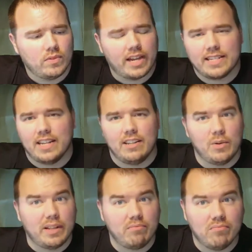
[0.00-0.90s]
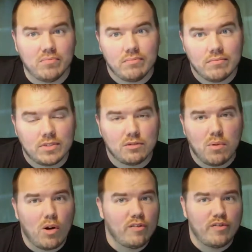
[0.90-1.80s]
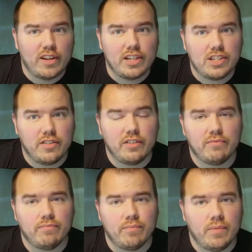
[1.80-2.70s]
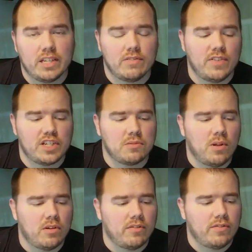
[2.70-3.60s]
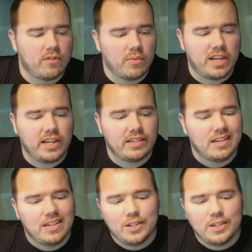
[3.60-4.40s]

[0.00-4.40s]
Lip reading: Like I said, they'll eat small fish if you can get fish small enough for them to eat.